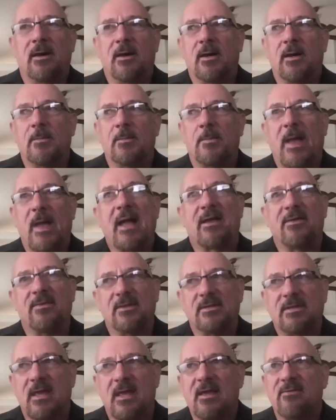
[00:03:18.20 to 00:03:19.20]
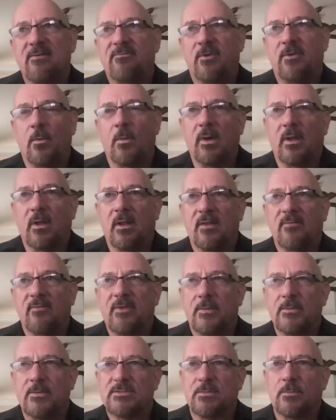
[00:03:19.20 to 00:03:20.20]
Back in the day, if you will, if
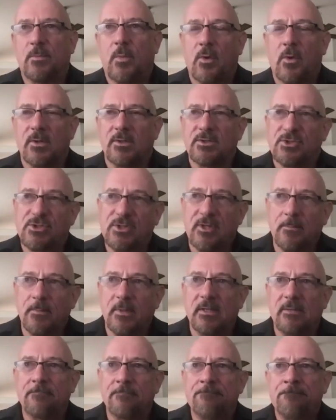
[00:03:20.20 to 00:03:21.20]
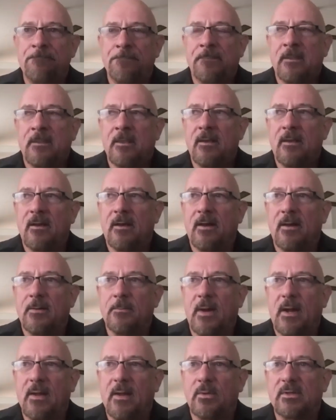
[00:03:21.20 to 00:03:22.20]
there was an important shipment,
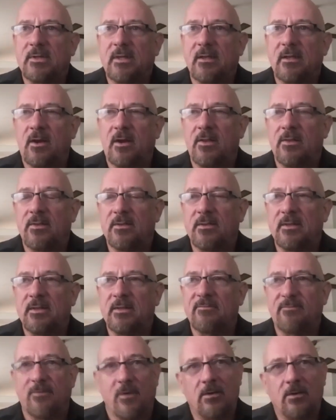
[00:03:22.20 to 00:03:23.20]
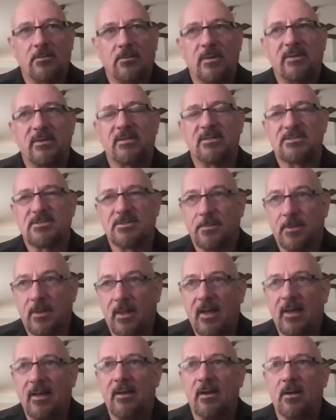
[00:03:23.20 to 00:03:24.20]
I would get on the phone with the
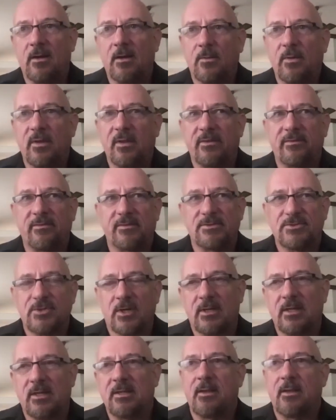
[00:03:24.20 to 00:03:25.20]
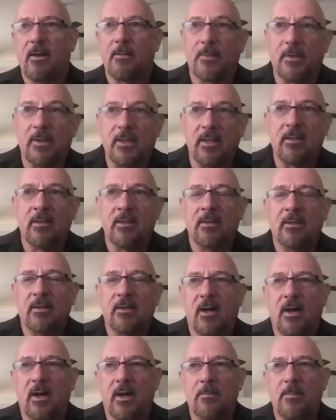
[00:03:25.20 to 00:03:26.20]
supplier, with the trucking company,
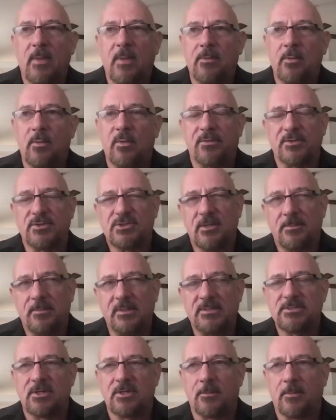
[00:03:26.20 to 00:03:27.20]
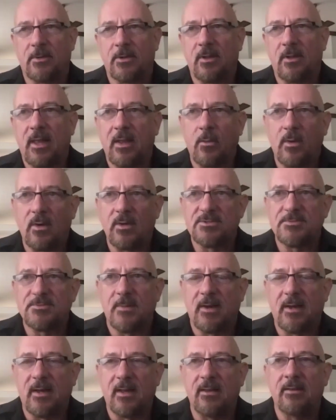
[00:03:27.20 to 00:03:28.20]
maybe with the shipping terminal. Hey, where's
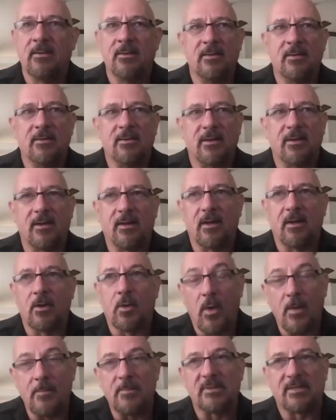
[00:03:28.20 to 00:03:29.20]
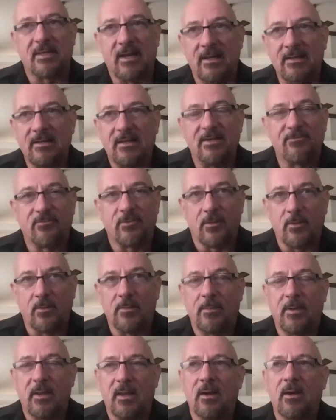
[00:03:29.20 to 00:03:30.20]
my equipment that I need for a
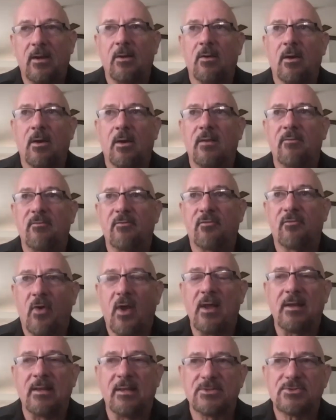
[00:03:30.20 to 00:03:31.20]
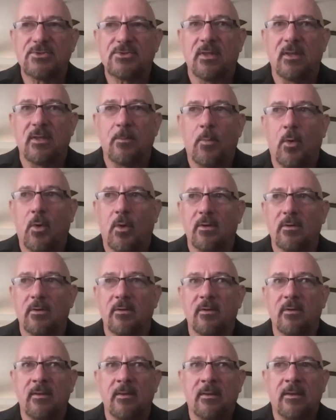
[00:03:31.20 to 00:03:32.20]
repair on Friday? It's really
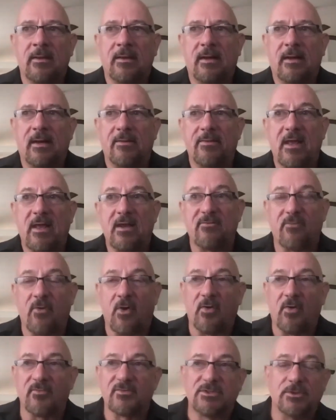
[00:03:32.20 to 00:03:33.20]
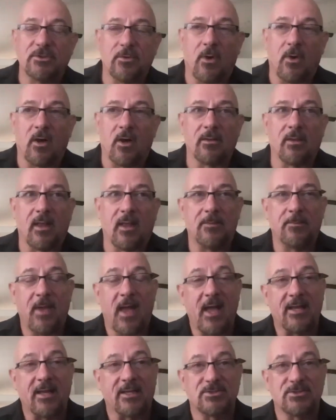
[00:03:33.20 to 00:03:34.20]
important. That evolved to online
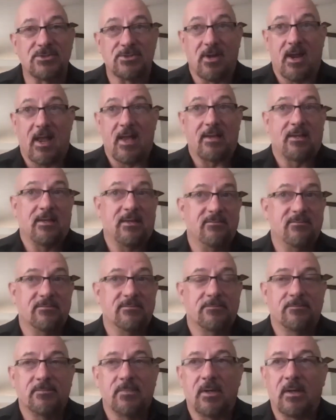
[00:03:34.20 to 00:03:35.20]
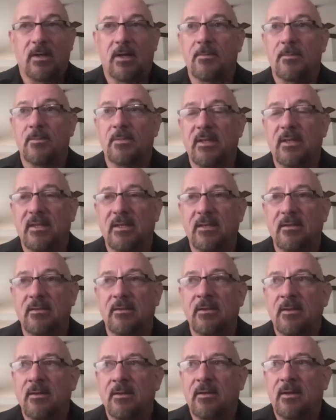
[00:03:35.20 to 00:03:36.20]
package tracking, leading
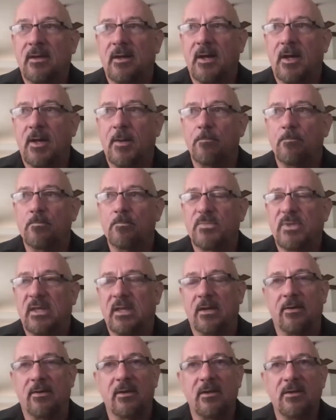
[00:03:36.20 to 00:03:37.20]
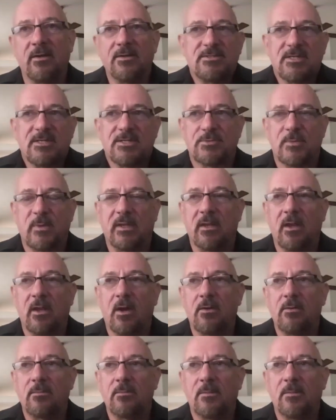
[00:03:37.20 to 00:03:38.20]
carriers, as we
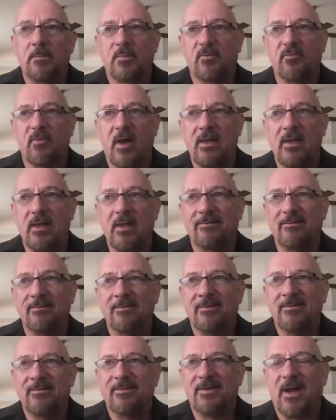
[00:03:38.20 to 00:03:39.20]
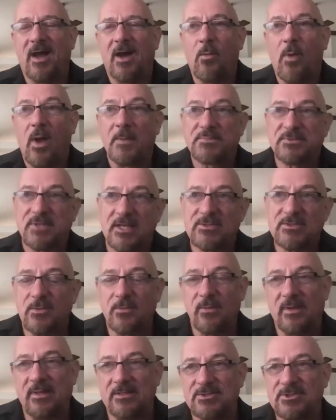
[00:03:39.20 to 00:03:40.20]
know, provided websites where
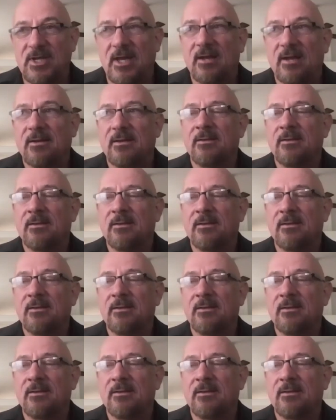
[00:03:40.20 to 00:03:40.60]
we could check